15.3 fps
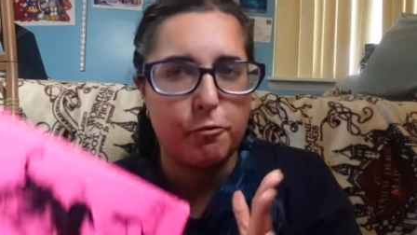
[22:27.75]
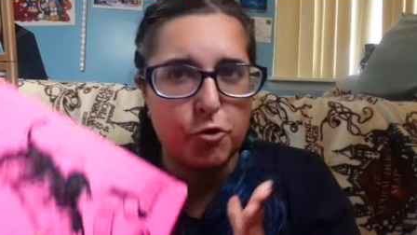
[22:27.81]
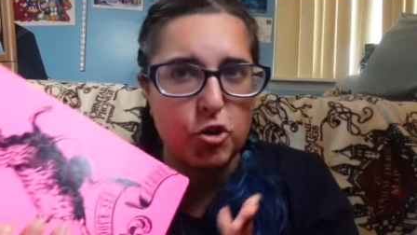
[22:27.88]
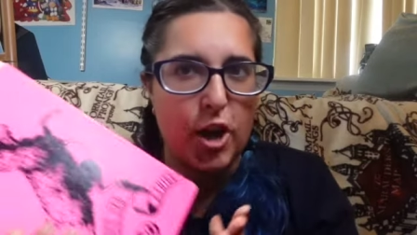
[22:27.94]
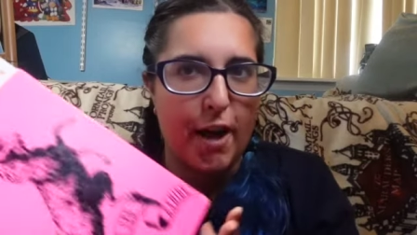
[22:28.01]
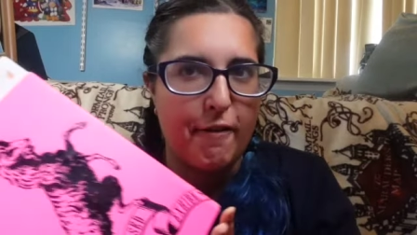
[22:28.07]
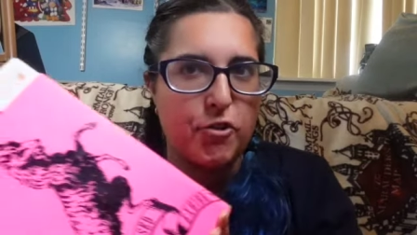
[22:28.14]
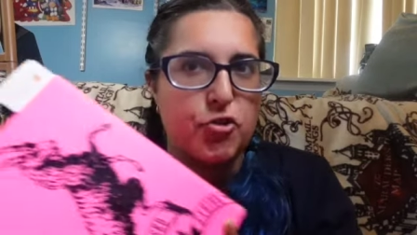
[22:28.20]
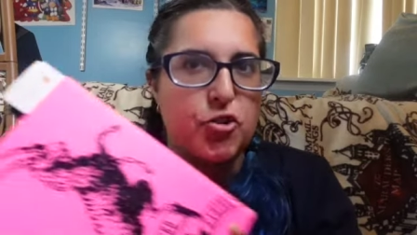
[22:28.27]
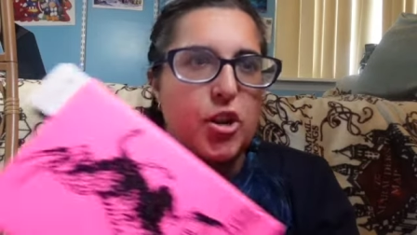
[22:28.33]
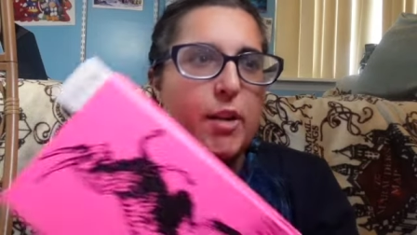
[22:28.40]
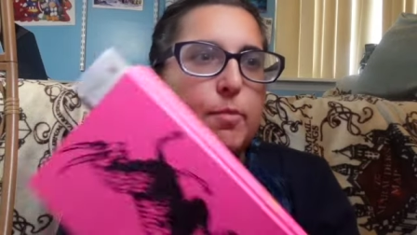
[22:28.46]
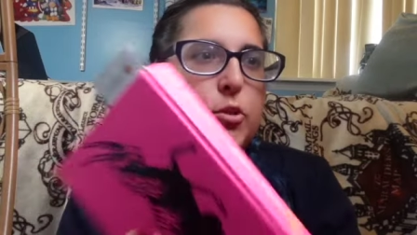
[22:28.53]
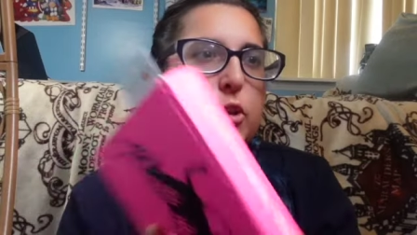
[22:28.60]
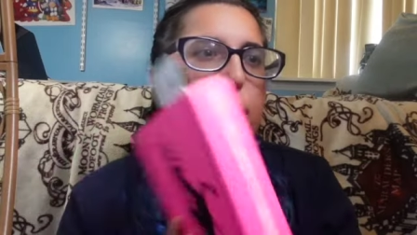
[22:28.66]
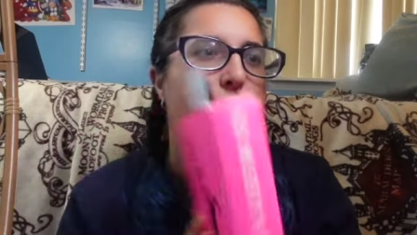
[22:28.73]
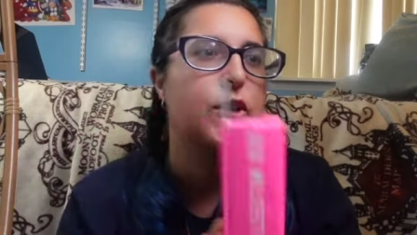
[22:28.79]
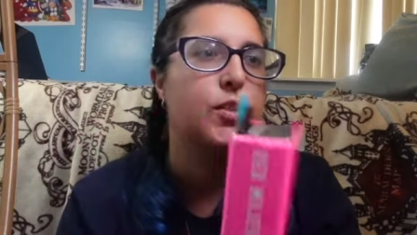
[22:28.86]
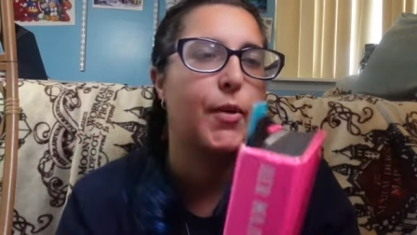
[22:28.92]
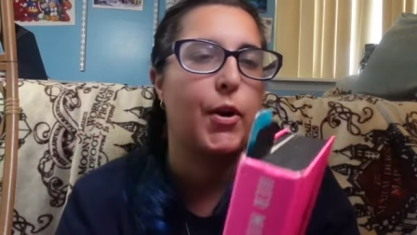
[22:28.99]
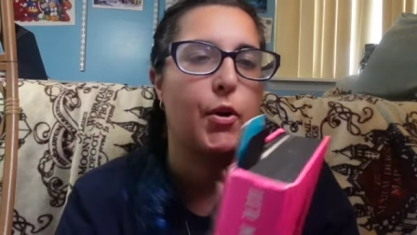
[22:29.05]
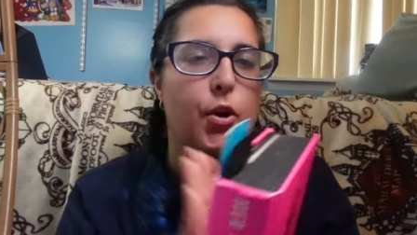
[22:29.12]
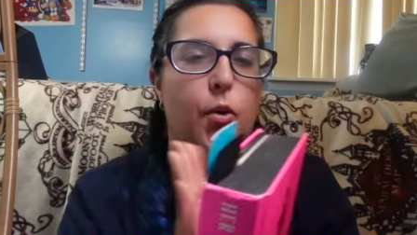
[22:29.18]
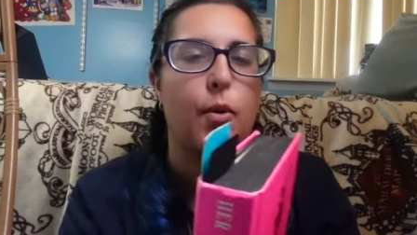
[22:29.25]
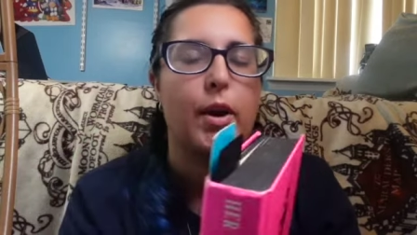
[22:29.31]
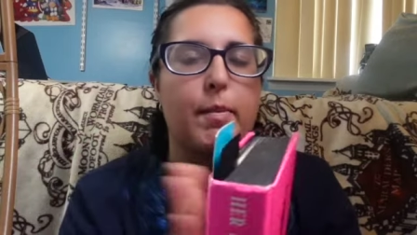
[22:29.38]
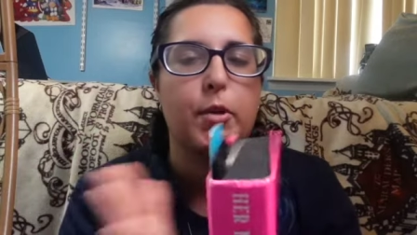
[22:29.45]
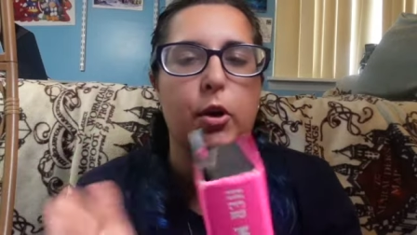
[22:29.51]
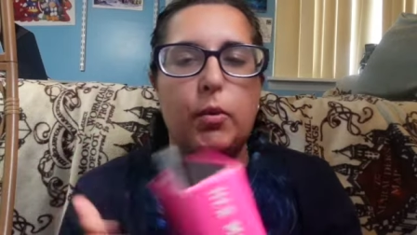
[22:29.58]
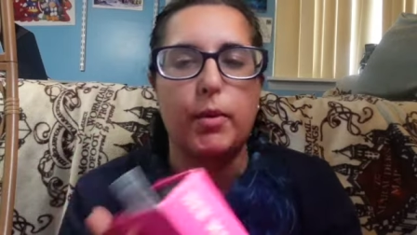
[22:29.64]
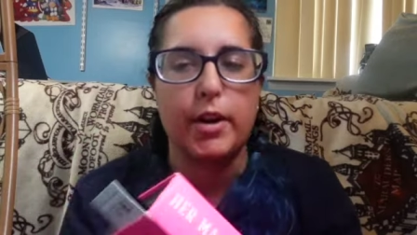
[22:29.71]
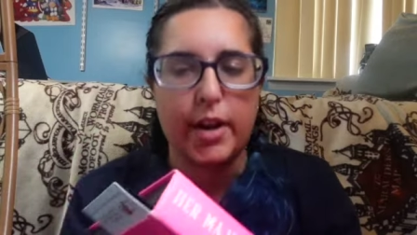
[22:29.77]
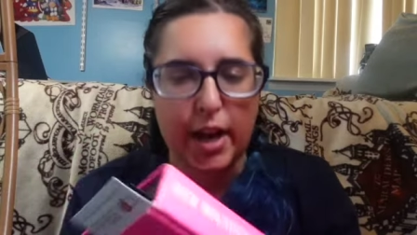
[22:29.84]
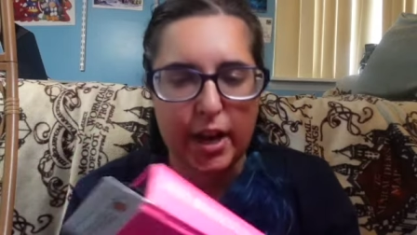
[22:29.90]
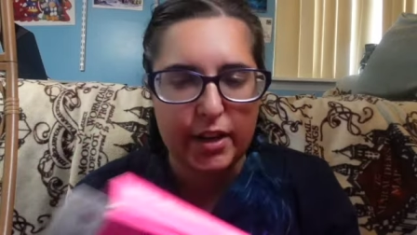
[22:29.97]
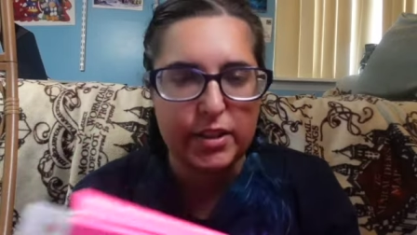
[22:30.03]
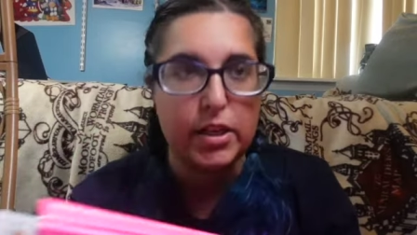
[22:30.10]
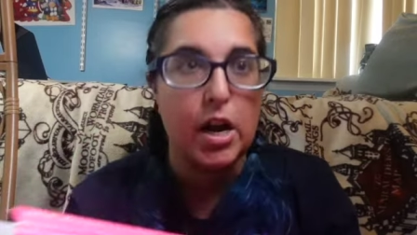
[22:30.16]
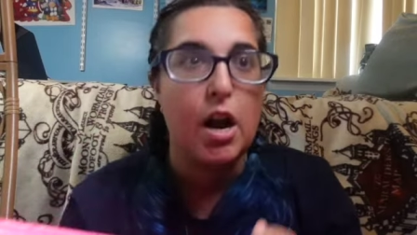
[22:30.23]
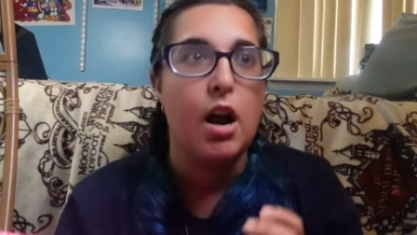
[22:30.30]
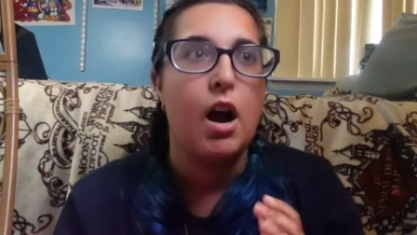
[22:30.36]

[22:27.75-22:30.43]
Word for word: challenge that I'm doing, so I don't know what I'm gonna read next.